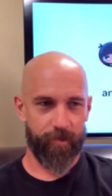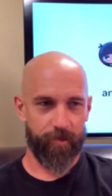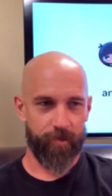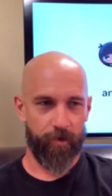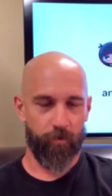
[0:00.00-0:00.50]

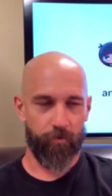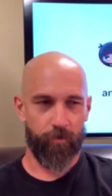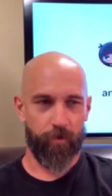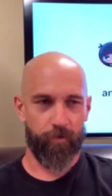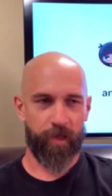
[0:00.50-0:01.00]
you know,
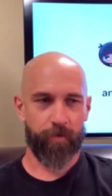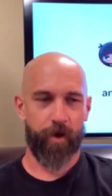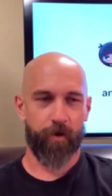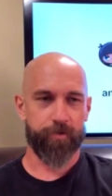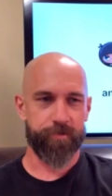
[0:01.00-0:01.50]
think
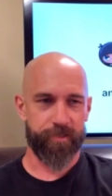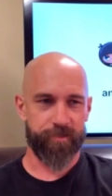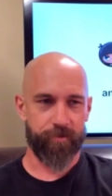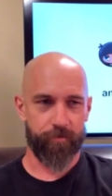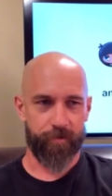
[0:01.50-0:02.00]
about
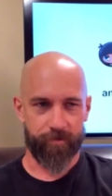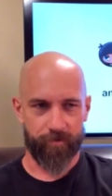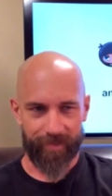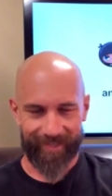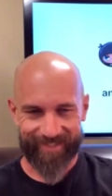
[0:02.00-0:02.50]
just the,
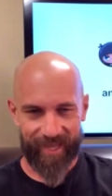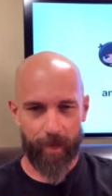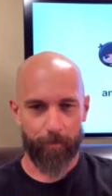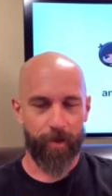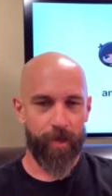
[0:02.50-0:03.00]
the
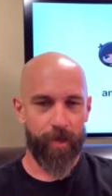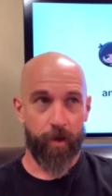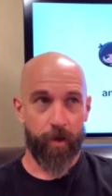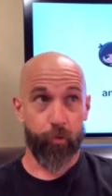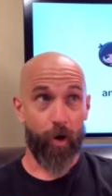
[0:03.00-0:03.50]
exam
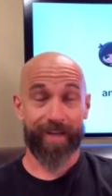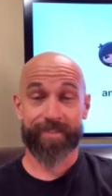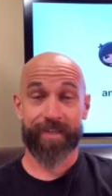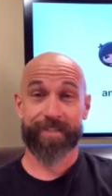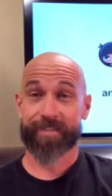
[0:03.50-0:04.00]

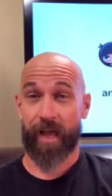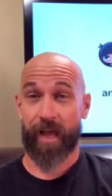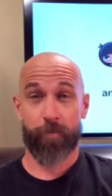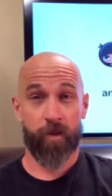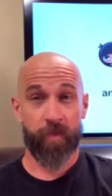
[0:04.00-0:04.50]
process
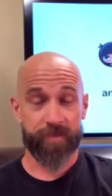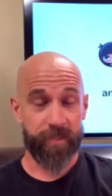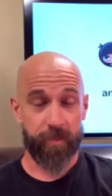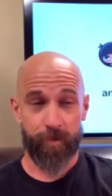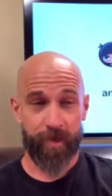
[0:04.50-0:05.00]
nightmare that the
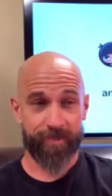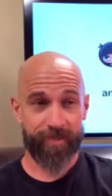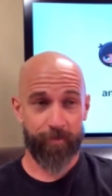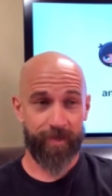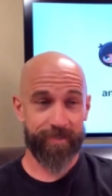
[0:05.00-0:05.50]
CPA
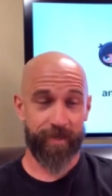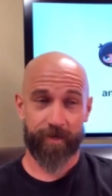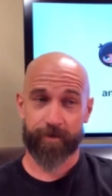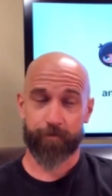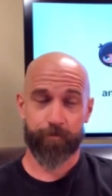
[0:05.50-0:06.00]
exam is.
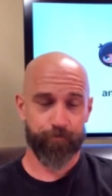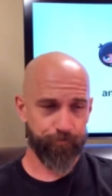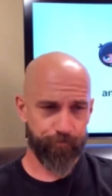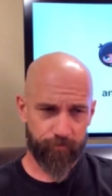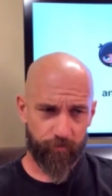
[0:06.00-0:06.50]
Like,
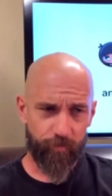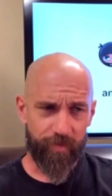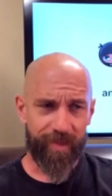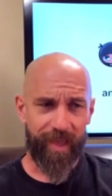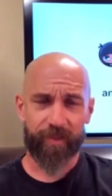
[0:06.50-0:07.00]

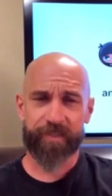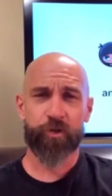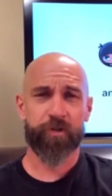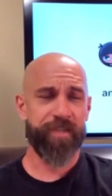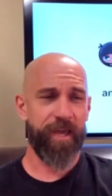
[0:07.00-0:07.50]
at least
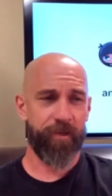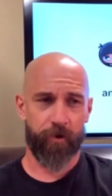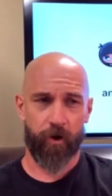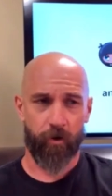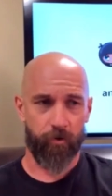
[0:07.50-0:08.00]
you can take it
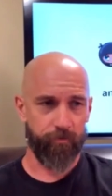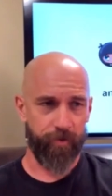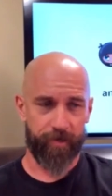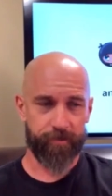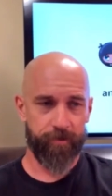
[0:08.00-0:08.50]
all,
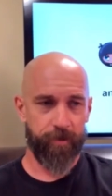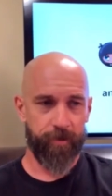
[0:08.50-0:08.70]
like,